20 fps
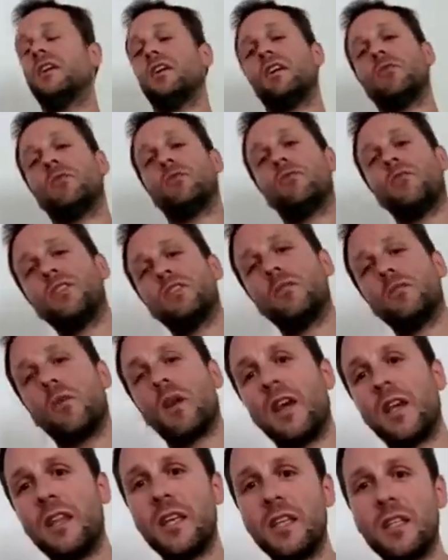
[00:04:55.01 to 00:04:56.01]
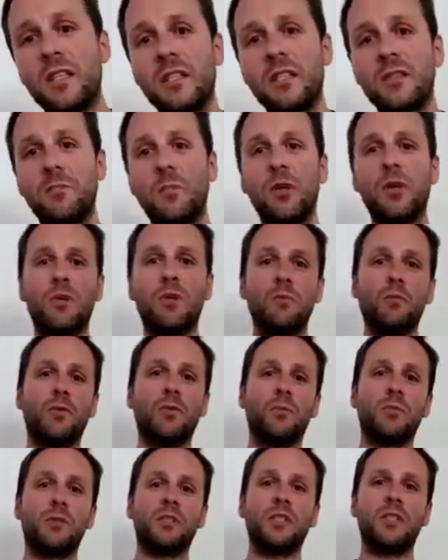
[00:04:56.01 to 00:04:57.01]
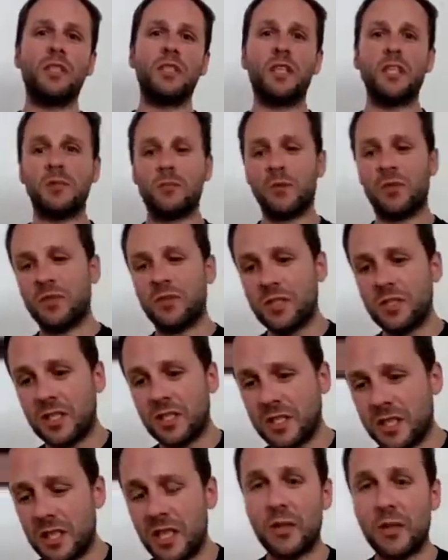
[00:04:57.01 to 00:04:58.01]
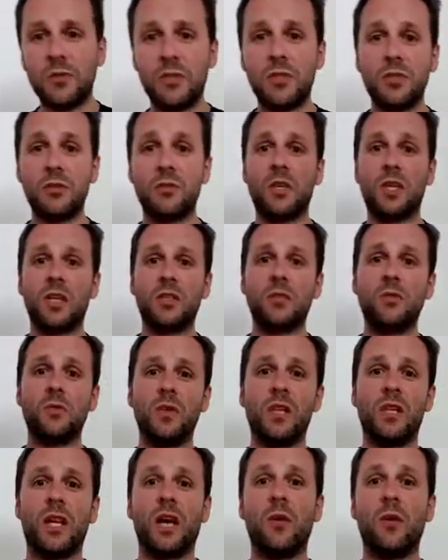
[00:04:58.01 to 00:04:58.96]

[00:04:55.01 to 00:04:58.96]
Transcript: Now, the reason why this has become prominent today is because this thing I was doing last week,